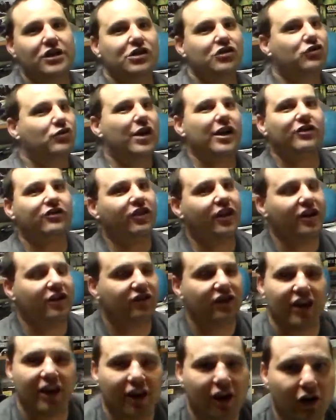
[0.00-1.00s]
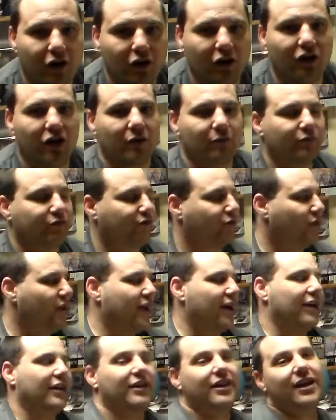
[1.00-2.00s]
So I changed that all up. So
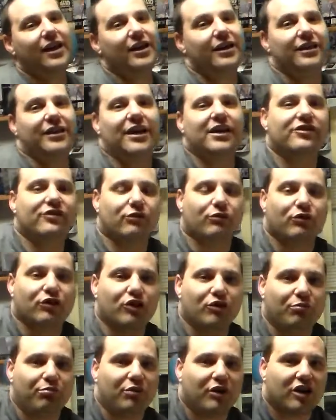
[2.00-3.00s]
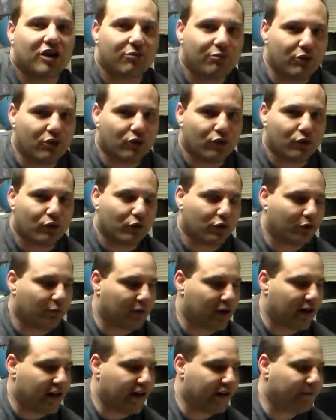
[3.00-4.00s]
that's a real bugaboo rule of
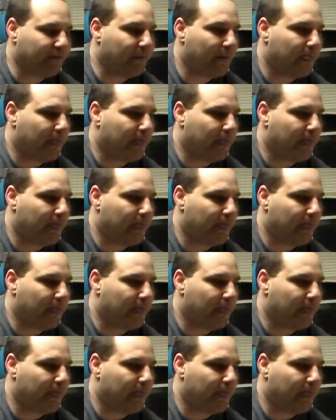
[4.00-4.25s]
mine.